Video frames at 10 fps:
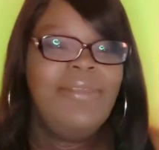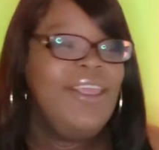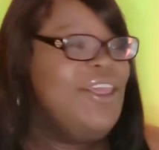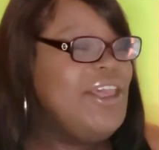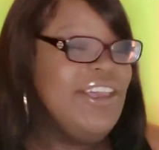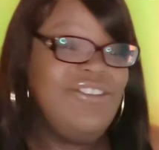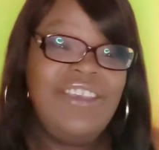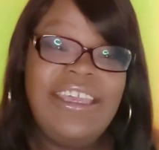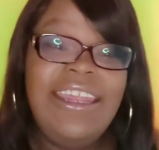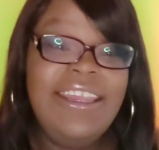
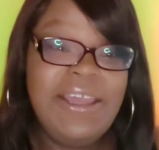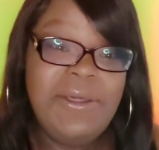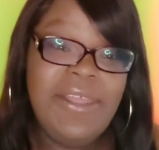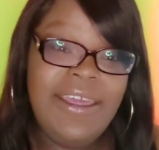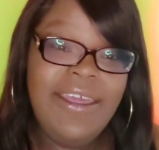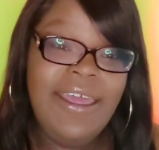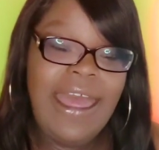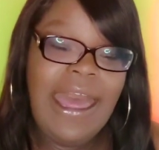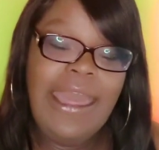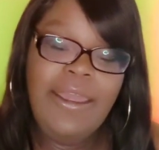she didn't know that.
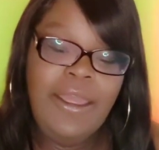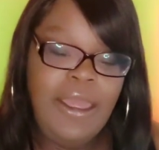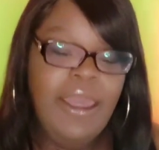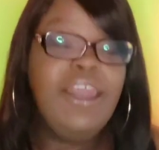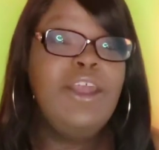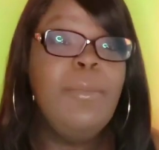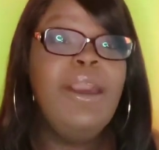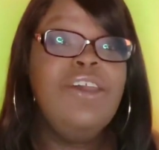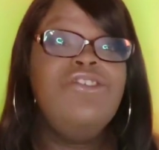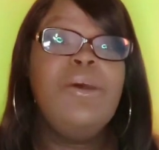
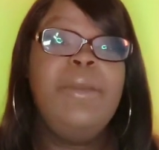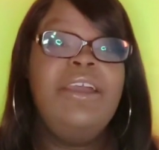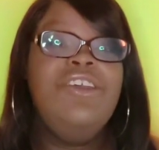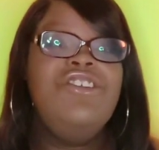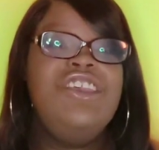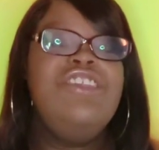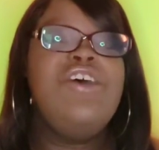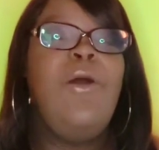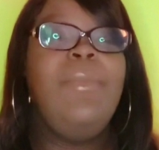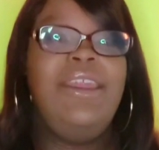Because apparently she
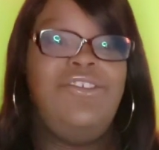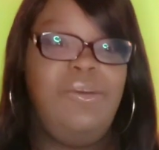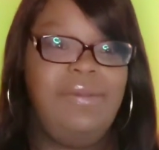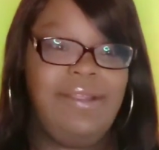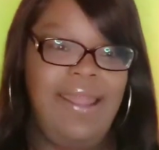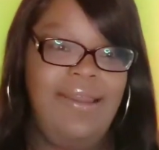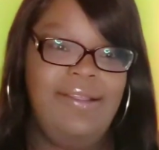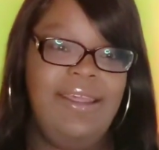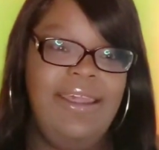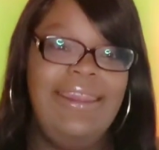told me that she was light
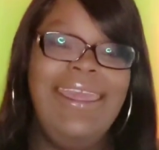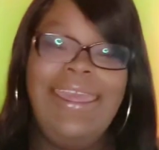skinned.